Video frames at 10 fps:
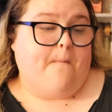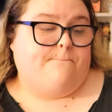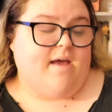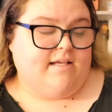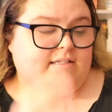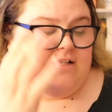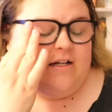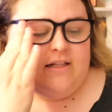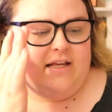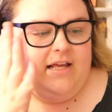
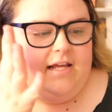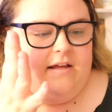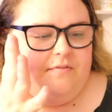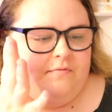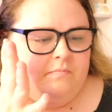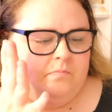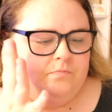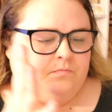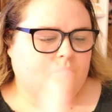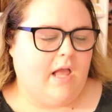basically
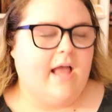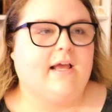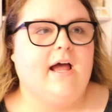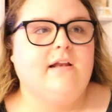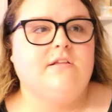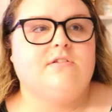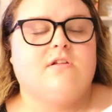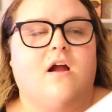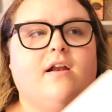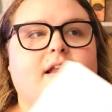I kind of
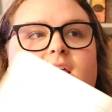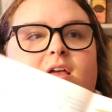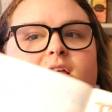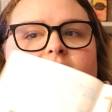started it